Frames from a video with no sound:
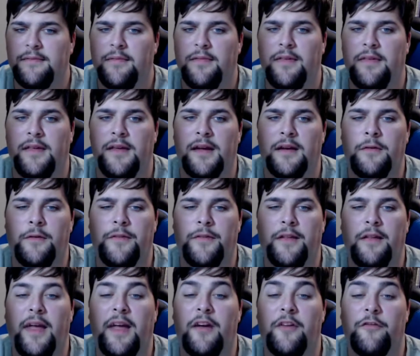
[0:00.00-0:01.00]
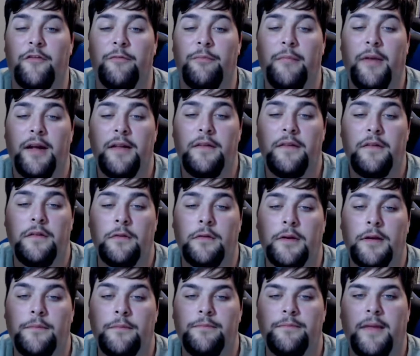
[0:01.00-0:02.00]
thick with a layer of mud to
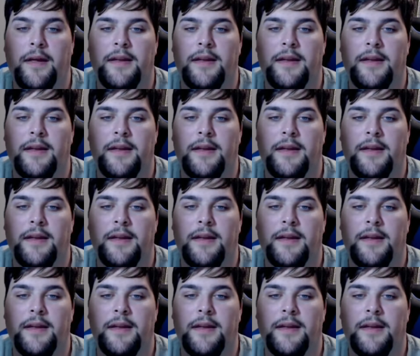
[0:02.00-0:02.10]
it,